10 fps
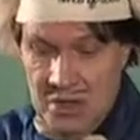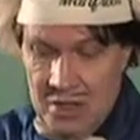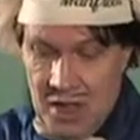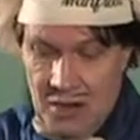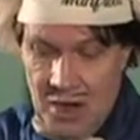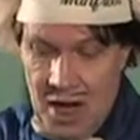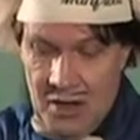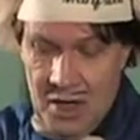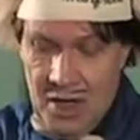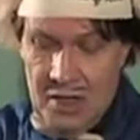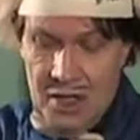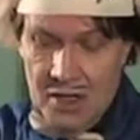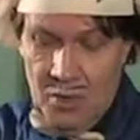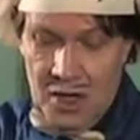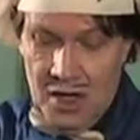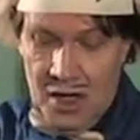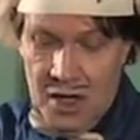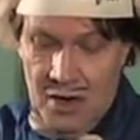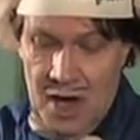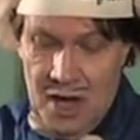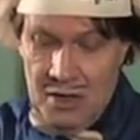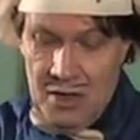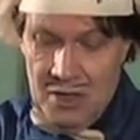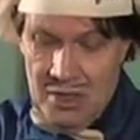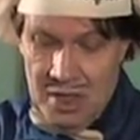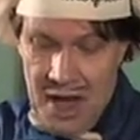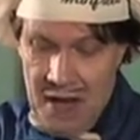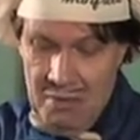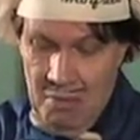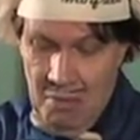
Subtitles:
turns it around and he does it with the other end. Do you see that?